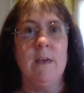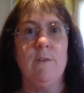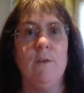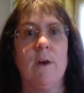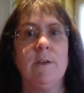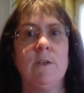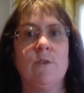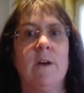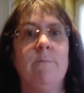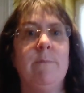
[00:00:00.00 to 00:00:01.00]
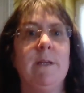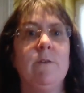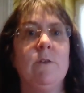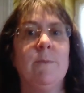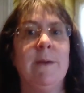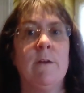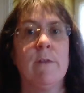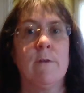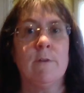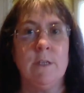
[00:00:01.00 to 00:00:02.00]
If you're going to try and build your domain
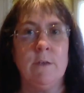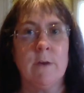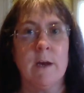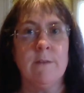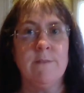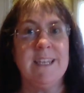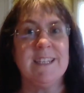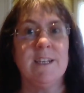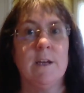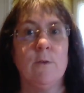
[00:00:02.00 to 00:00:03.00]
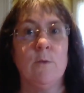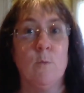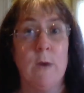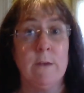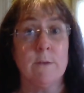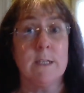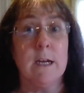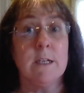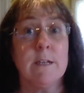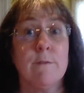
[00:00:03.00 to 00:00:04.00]
authority, you kind of need to know where you're
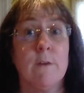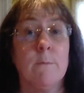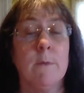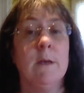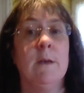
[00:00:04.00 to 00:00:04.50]
starting from.